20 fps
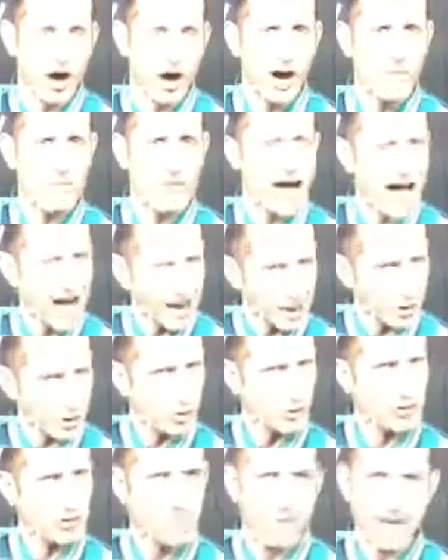I'm
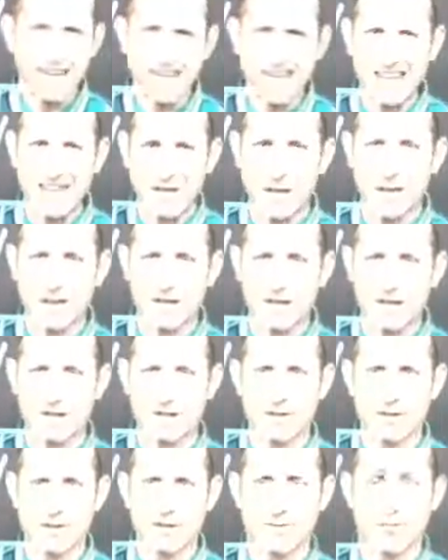actually making
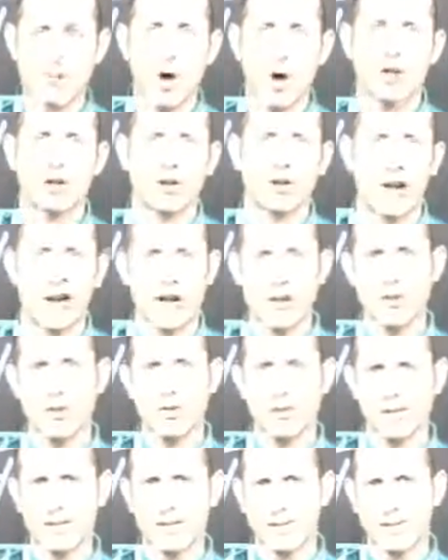things smaller, and
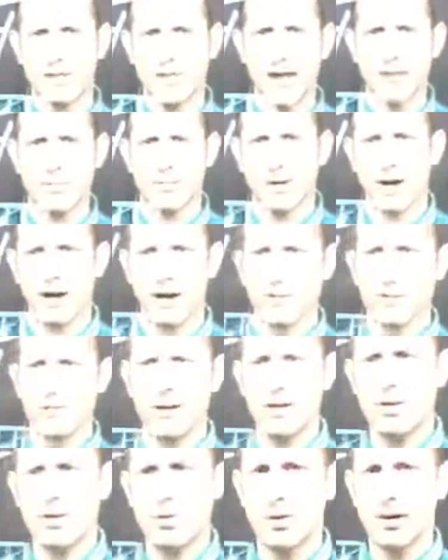you can see that by
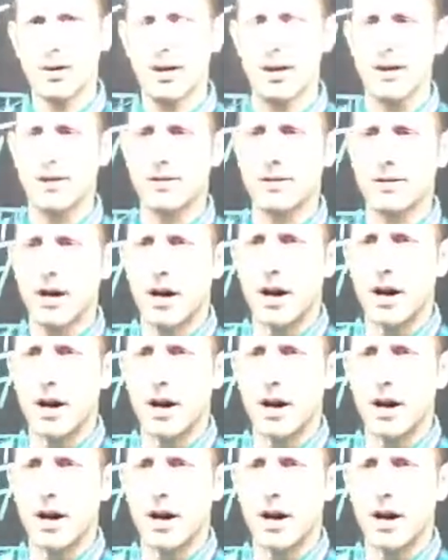me doing this.